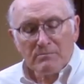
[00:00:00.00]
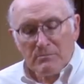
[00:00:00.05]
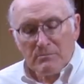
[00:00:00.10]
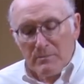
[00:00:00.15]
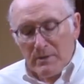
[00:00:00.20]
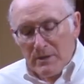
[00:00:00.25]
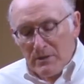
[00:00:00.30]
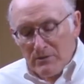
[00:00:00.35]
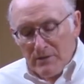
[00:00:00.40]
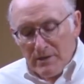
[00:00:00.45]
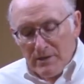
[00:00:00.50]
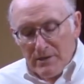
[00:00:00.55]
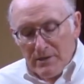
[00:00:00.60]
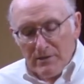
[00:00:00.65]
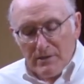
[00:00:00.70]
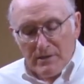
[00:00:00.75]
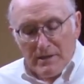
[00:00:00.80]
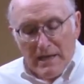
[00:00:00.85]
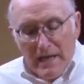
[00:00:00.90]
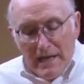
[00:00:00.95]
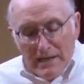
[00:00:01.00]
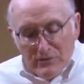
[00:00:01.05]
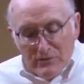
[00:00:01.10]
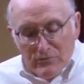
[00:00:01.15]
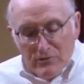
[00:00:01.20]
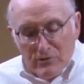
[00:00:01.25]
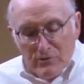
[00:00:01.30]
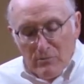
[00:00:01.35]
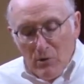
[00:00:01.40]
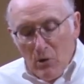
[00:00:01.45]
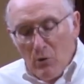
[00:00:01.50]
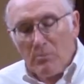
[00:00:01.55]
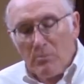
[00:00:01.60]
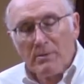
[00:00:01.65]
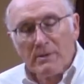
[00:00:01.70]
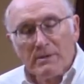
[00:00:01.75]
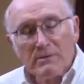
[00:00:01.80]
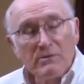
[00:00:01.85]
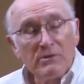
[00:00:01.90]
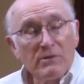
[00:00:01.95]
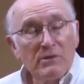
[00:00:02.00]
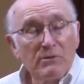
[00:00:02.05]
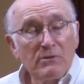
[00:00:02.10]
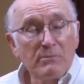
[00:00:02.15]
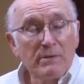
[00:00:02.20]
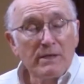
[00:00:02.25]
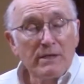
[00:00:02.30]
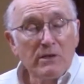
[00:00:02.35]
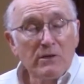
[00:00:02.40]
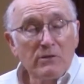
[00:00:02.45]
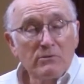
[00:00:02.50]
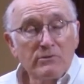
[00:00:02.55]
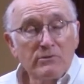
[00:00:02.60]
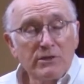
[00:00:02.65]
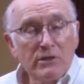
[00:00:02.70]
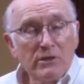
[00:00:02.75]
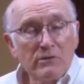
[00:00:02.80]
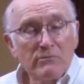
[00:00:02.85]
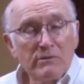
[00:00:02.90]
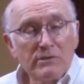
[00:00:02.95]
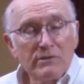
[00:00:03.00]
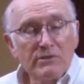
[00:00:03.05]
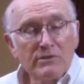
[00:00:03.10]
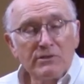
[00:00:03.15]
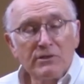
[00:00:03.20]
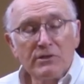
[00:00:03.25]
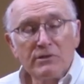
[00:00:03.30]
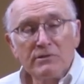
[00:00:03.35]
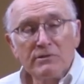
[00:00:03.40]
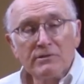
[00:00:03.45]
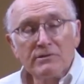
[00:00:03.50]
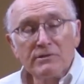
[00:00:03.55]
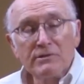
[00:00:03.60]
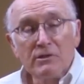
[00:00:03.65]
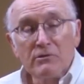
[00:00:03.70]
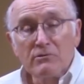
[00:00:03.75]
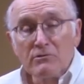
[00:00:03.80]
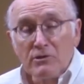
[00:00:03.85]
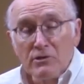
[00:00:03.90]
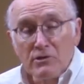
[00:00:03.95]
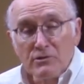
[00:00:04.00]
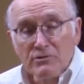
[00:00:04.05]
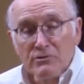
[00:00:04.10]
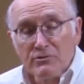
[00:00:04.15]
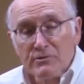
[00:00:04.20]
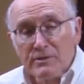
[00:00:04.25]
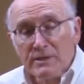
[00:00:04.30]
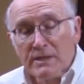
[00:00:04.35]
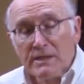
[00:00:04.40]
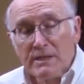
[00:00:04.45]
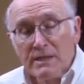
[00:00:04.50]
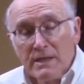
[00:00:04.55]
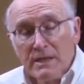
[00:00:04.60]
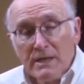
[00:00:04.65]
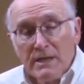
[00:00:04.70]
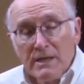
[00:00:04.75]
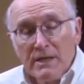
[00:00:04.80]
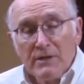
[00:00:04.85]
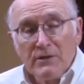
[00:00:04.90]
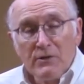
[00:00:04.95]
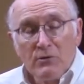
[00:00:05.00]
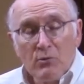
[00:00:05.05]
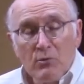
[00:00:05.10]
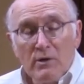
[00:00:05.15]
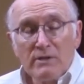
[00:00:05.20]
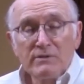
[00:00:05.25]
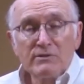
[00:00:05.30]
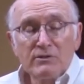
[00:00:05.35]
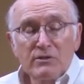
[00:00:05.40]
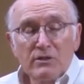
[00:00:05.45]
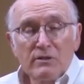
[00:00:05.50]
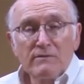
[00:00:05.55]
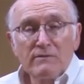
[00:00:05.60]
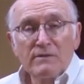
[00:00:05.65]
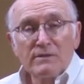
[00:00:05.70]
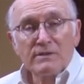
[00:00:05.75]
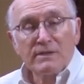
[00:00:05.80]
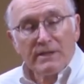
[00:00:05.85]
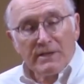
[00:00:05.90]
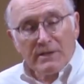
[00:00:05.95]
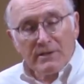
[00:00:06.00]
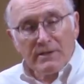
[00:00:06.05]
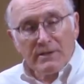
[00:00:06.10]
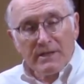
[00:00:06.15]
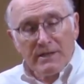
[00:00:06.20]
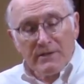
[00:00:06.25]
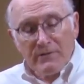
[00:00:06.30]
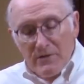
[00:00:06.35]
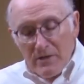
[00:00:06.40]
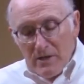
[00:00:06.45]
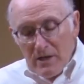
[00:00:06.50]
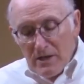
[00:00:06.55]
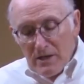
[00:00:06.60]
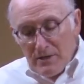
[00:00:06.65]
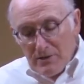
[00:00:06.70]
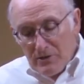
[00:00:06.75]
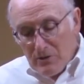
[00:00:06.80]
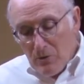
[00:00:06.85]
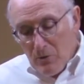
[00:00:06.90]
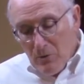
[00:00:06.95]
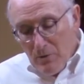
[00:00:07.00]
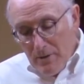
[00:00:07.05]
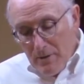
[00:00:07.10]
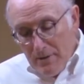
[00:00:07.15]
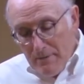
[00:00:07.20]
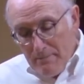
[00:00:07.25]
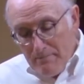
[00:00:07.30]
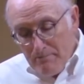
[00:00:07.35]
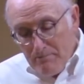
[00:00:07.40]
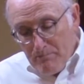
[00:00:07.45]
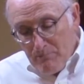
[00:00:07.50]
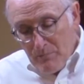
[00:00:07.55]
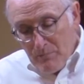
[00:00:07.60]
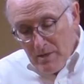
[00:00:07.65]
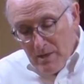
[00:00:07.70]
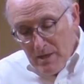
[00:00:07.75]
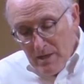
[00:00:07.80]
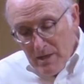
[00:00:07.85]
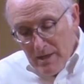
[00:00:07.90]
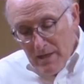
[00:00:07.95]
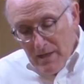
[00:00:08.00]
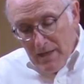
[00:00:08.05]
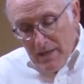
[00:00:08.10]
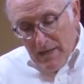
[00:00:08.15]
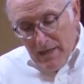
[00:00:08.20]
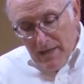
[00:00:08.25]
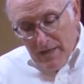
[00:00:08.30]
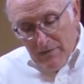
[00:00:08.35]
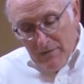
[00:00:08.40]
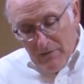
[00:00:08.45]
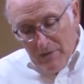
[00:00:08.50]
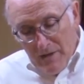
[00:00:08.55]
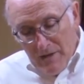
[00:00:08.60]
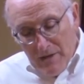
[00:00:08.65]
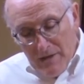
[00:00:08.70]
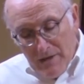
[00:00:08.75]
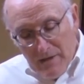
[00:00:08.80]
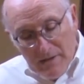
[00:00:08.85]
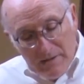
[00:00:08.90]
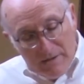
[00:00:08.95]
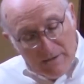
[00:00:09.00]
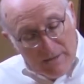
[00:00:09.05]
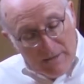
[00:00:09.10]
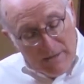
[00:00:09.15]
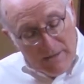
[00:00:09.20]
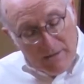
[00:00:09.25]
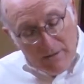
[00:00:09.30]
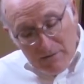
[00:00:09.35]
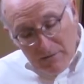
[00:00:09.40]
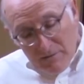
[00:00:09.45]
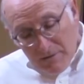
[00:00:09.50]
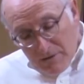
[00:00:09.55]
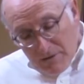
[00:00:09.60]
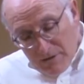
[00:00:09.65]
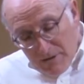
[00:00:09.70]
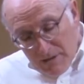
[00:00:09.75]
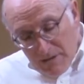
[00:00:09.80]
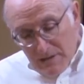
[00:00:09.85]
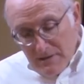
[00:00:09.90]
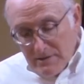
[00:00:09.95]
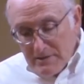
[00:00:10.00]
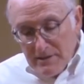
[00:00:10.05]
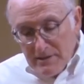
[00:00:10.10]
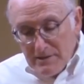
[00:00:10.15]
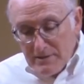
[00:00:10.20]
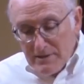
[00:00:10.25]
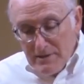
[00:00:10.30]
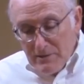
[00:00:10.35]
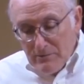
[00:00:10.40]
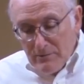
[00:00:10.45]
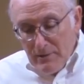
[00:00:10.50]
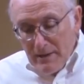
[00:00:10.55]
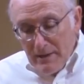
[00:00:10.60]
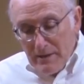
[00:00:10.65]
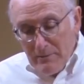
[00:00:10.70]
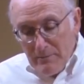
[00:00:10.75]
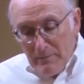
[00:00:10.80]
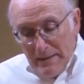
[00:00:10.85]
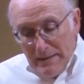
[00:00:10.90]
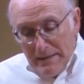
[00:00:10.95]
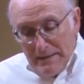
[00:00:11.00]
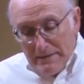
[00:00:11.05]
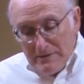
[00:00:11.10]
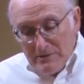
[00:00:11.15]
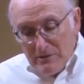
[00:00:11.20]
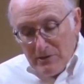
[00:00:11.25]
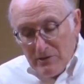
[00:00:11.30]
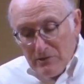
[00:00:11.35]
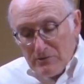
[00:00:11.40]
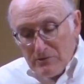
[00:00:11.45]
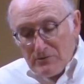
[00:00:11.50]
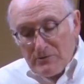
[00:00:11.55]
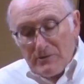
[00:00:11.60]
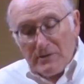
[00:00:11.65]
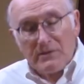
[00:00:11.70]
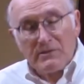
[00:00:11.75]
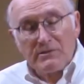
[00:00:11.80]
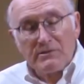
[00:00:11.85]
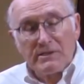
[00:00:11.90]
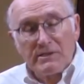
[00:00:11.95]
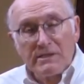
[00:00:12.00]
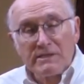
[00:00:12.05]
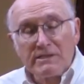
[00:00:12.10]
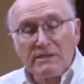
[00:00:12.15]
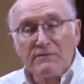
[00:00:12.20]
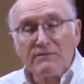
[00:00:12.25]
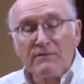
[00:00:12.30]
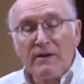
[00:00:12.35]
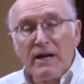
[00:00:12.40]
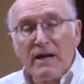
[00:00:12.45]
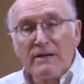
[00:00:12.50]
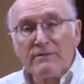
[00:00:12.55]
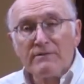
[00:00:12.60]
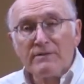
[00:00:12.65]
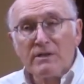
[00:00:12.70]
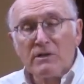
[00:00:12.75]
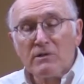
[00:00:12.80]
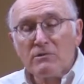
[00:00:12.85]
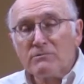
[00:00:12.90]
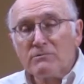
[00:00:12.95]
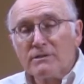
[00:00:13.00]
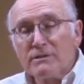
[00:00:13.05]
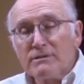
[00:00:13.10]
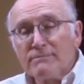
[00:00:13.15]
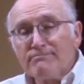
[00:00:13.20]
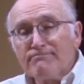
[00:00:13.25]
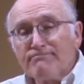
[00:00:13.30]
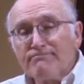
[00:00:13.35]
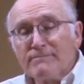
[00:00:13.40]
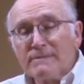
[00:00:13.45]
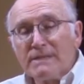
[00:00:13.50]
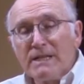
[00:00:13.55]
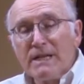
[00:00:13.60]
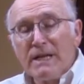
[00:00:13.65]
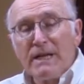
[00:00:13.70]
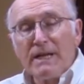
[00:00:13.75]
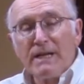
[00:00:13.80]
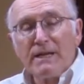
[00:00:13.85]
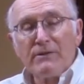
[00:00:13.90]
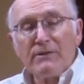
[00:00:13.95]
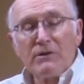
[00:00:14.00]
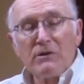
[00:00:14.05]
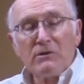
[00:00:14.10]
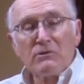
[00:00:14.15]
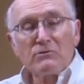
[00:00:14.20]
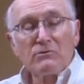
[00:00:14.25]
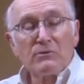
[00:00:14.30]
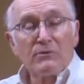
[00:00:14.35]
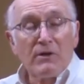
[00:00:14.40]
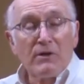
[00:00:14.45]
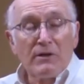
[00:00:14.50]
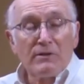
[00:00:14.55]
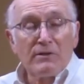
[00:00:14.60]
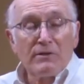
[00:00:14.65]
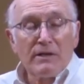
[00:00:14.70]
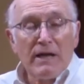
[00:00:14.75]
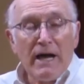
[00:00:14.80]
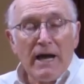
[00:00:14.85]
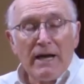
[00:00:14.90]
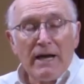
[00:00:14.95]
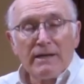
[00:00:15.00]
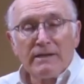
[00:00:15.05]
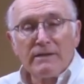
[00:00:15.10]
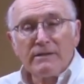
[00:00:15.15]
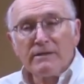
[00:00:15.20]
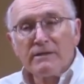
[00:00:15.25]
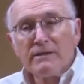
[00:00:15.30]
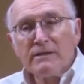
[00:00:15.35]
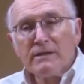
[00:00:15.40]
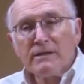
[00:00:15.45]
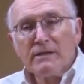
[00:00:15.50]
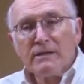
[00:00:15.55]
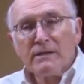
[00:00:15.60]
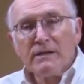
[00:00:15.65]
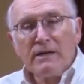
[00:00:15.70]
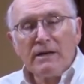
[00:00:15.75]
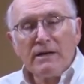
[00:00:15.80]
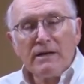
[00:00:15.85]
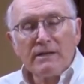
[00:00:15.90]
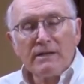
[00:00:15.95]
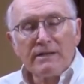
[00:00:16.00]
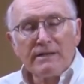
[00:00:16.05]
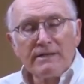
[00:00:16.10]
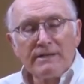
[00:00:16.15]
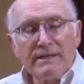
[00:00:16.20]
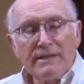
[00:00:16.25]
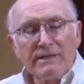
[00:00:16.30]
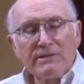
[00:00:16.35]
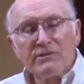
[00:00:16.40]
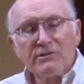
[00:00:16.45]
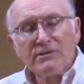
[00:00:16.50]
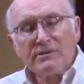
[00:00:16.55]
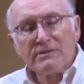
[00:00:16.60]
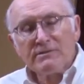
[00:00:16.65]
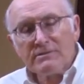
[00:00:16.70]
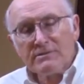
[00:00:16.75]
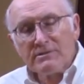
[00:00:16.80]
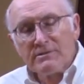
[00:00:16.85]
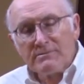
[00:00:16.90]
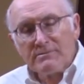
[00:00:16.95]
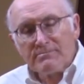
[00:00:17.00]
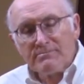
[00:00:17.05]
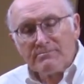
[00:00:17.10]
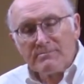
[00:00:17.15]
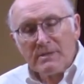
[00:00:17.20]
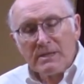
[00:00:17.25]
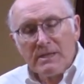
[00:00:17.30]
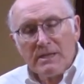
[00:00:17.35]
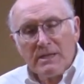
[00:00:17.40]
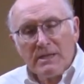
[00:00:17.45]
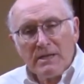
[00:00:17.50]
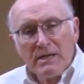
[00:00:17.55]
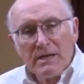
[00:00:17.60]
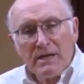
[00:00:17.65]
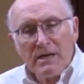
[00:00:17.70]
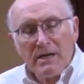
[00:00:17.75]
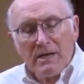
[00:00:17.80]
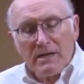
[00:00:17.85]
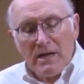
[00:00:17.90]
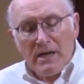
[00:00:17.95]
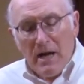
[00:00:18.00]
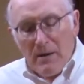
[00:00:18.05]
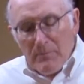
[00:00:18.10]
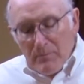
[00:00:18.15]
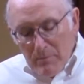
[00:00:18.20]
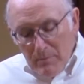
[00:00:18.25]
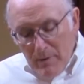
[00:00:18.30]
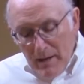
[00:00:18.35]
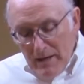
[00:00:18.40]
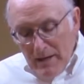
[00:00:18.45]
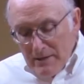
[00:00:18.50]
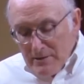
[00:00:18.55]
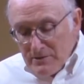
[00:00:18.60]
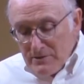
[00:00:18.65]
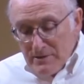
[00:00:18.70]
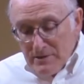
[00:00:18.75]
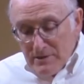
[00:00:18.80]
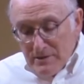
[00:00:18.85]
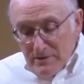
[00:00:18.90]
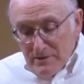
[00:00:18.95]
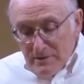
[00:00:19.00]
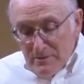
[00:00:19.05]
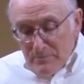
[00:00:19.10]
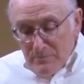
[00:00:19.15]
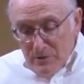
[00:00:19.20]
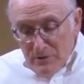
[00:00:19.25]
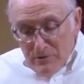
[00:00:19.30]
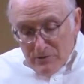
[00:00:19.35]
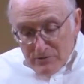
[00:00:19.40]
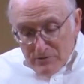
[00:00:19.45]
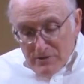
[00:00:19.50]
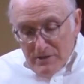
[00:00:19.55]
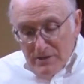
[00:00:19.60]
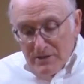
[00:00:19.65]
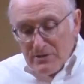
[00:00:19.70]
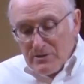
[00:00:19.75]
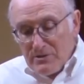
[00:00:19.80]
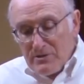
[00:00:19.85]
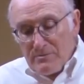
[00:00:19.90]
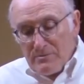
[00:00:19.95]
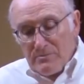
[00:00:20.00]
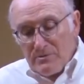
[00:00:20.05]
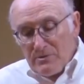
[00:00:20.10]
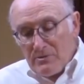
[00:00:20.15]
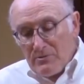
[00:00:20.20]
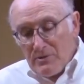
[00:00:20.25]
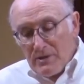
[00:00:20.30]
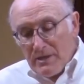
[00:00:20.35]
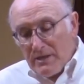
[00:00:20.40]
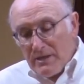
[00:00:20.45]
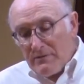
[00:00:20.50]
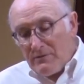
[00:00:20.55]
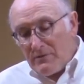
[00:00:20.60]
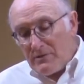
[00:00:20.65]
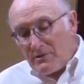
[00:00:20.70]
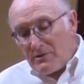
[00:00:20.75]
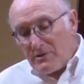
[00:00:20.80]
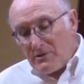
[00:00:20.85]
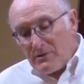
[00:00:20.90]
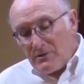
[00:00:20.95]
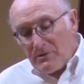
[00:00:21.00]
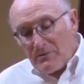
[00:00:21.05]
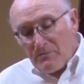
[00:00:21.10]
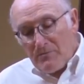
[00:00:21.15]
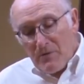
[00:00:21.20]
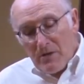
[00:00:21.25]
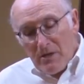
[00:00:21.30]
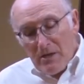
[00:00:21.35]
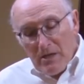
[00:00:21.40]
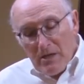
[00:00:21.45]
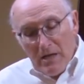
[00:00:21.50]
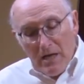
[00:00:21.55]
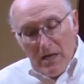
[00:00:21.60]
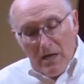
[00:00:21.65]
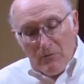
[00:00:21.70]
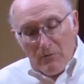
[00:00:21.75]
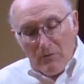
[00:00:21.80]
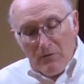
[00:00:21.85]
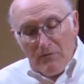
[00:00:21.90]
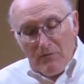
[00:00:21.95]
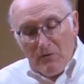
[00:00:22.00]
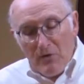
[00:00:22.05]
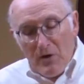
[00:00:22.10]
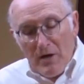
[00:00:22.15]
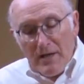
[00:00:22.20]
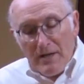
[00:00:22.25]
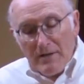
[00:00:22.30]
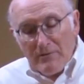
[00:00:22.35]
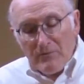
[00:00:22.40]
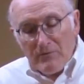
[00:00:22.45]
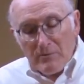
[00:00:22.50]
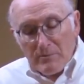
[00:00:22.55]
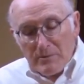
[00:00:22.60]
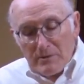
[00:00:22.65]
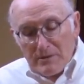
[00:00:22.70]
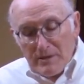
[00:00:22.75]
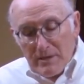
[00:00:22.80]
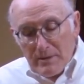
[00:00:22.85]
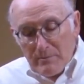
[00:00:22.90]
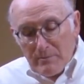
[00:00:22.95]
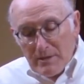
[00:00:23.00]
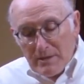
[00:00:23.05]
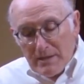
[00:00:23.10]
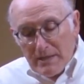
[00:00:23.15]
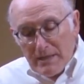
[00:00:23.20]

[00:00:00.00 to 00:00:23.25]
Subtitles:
building or classroom open. There'll be no children's church, no nursery. The one service here in the auditorium. And the CDC still recommends those that are 65 and older and those with underlying conditions, compromised immune systems or whatever, to refrain from assembling